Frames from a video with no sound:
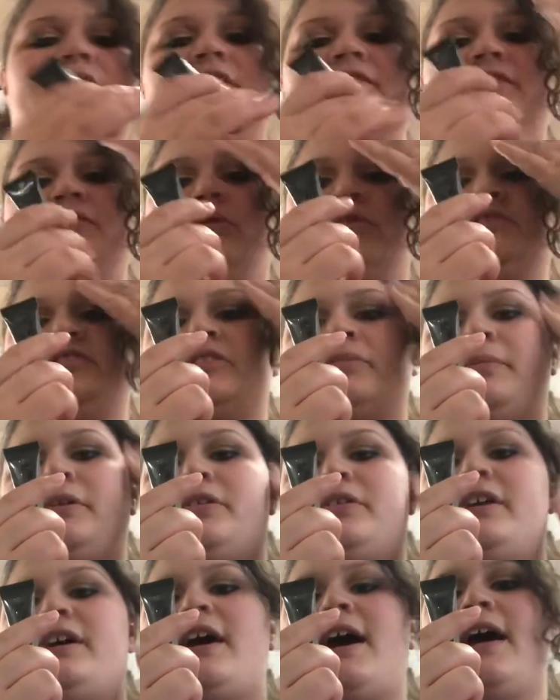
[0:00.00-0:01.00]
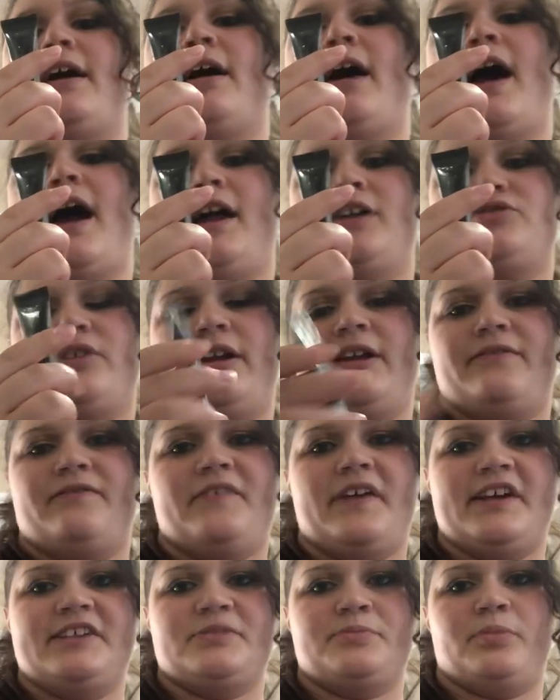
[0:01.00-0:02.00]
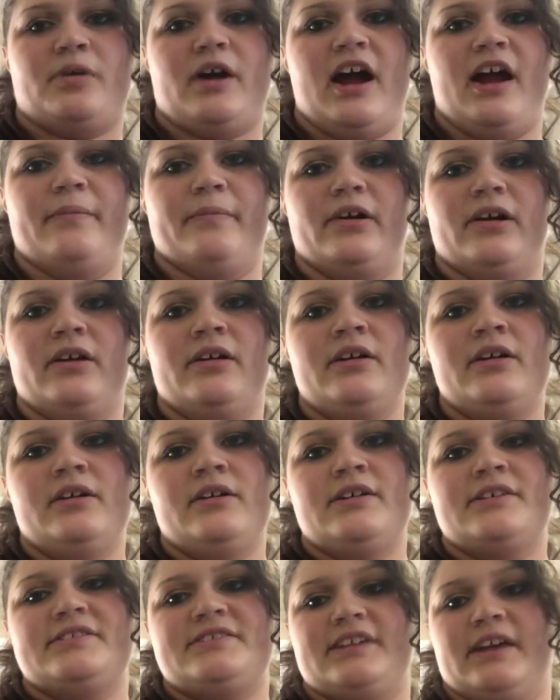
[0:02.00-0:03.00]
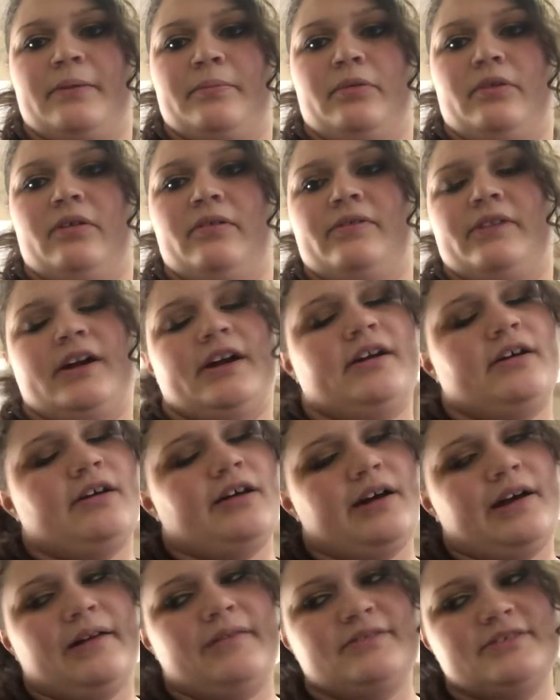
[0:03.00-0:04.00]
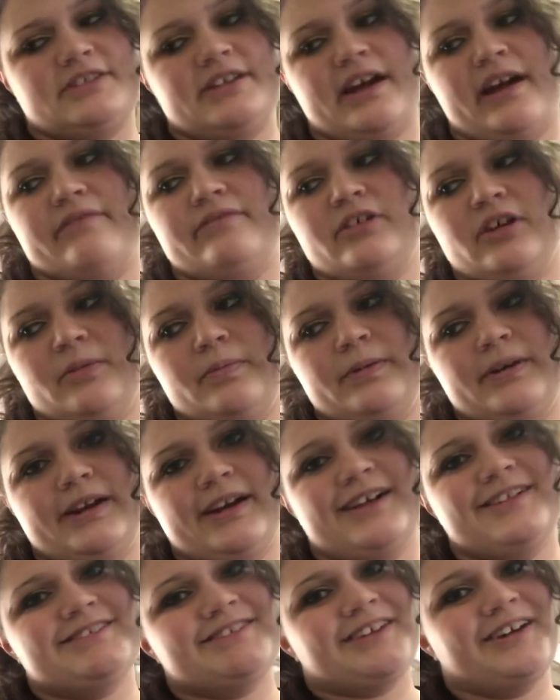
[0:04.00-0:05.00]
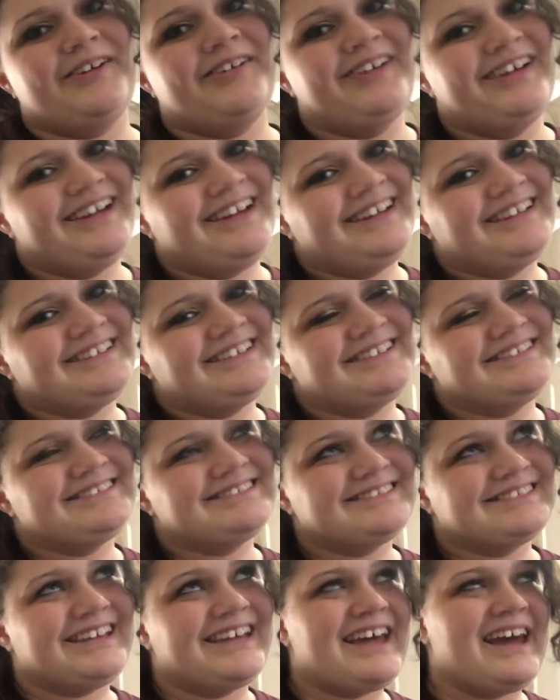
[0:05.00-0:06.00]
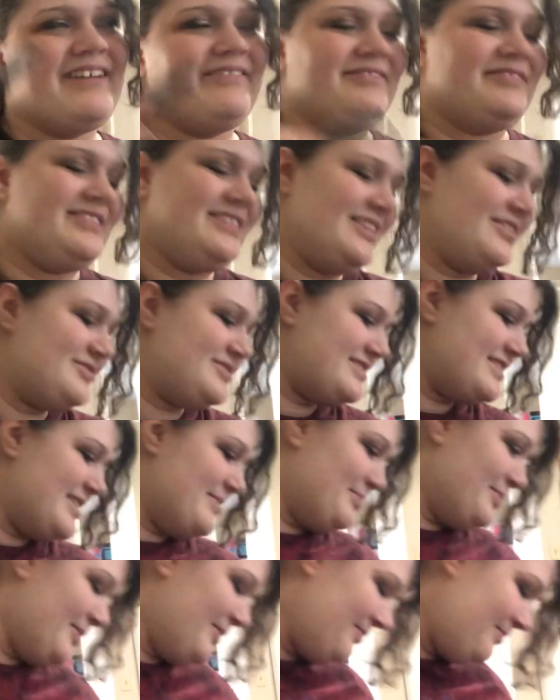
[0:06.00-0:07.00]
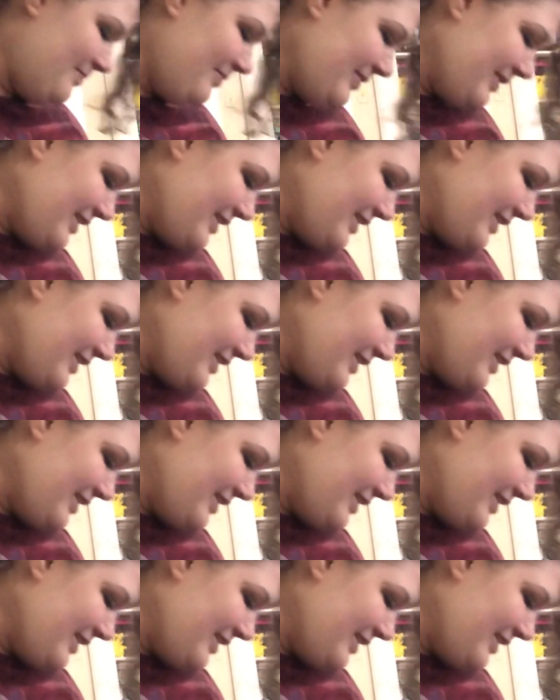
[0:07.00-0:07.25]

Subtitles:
this Ulta Beauty Hydrating Face Primer sample that I obviously haven't opened yet, so I have another sample.